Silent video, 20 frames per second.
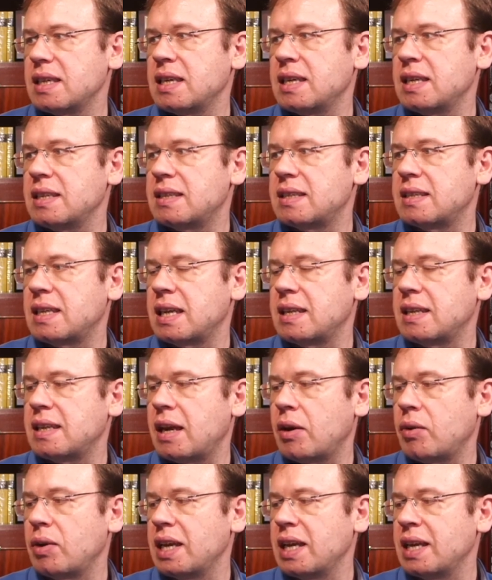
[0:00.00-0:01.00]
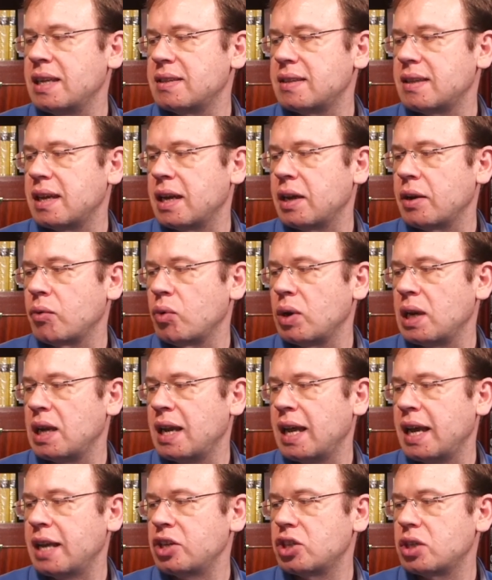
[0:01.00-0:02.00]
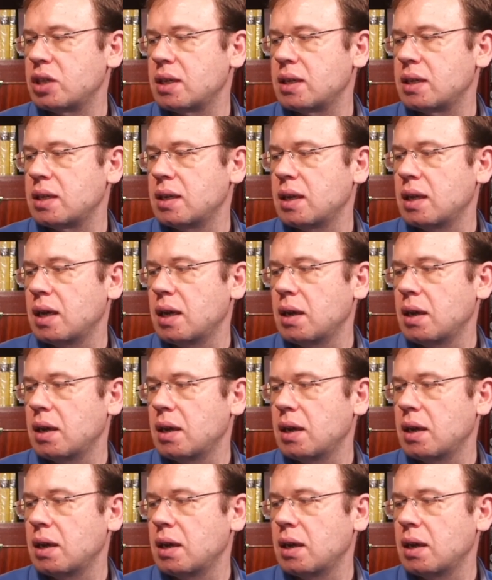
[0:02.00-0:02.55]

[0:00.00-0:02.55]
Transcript: is that there is a relation